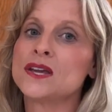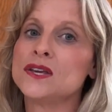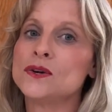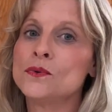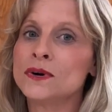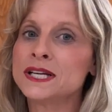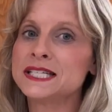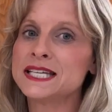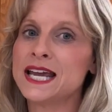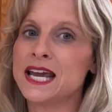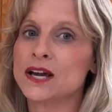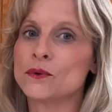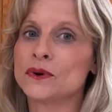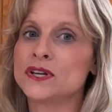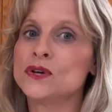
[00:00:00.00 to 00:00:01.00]
you want to
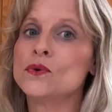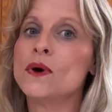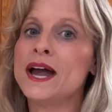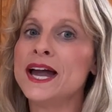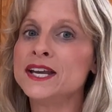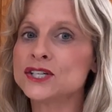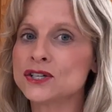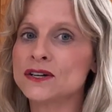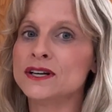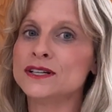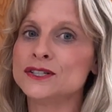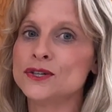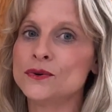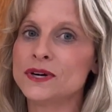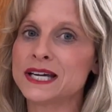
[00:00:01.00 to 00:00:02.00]
take when you enter
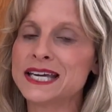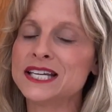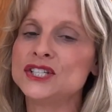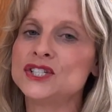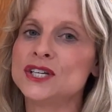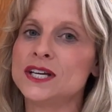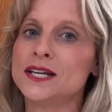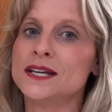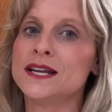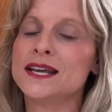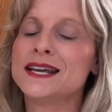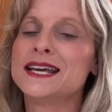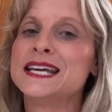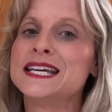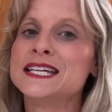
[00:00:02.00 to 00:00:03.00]
into a
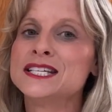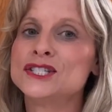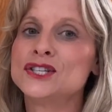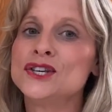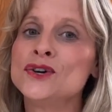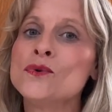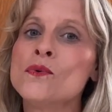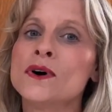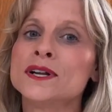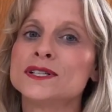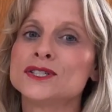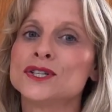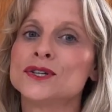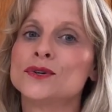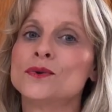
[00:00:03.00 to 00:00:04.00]
kitchen is you
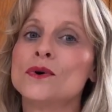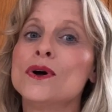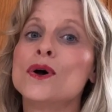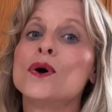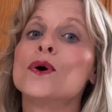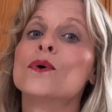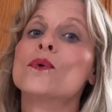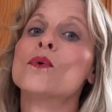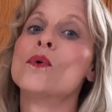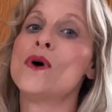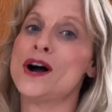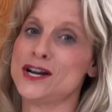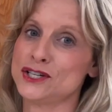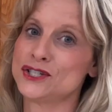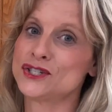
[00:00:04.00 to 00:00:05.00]
want to
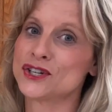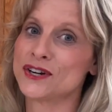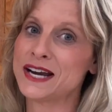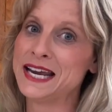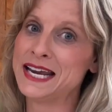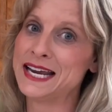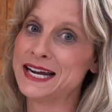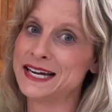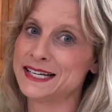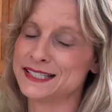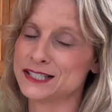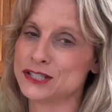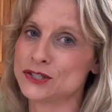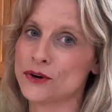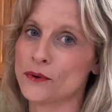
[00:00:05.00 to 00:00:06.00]
wash your
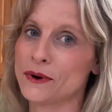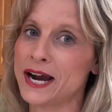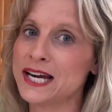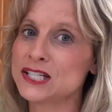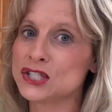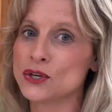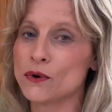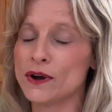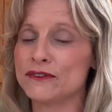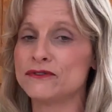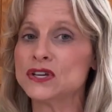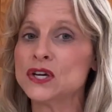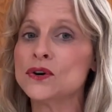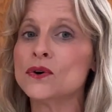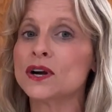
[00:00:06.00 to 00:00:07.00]
hands. All right, so
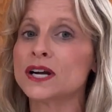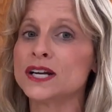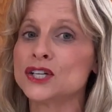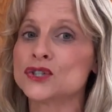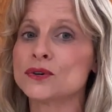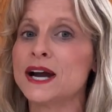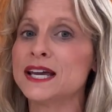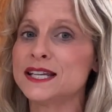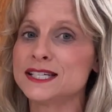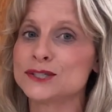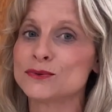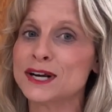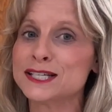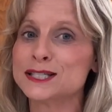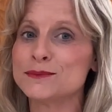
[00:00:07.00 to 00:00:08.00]
if you are going to try
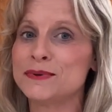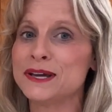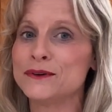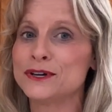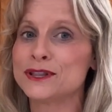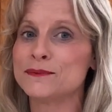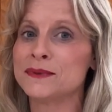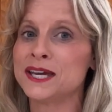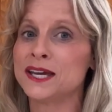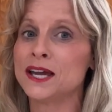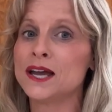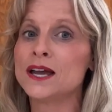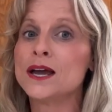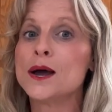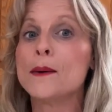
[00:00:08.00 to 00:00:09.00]
this recipe with
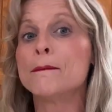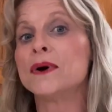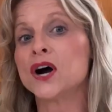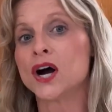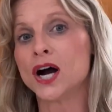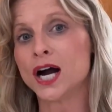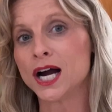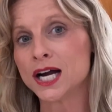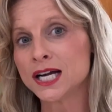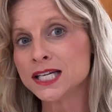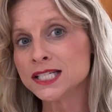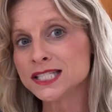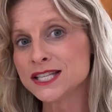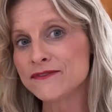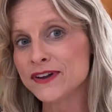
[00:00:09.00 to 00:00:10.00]
me,
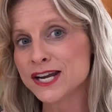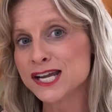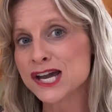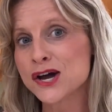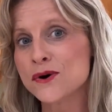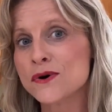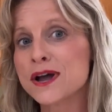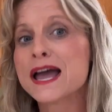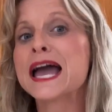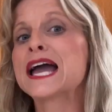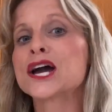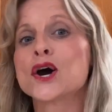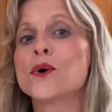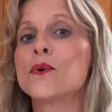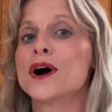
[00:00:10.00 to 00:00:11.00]
pause the video
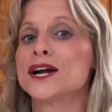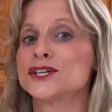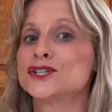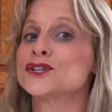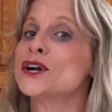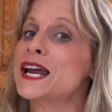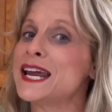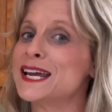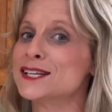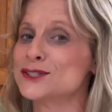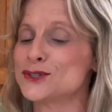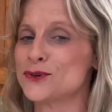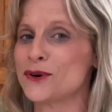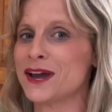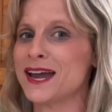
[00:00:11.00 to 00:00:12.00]
and go wash your
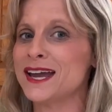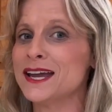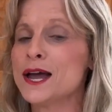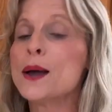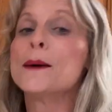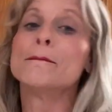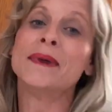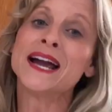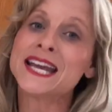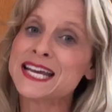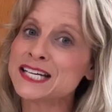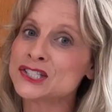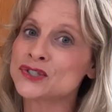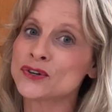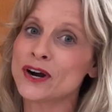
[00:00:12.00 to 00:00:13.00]
hands, okay? My
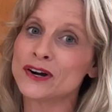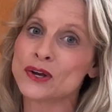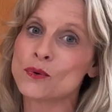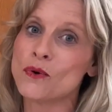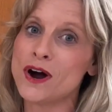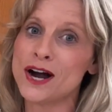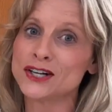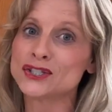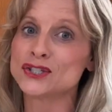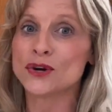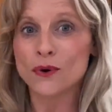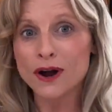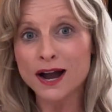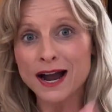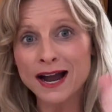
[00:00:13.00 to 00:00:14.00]
hands are already washed,
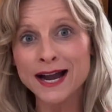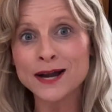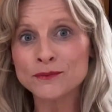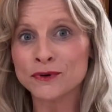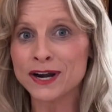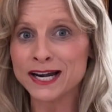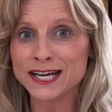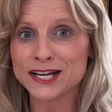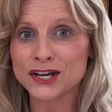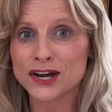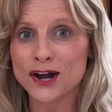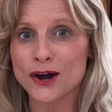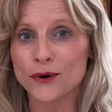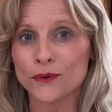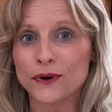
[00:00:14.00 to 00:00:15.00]
so I'm ready to
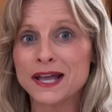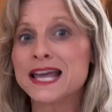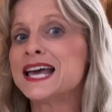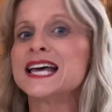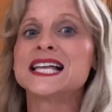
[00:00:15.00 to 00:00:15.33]
go.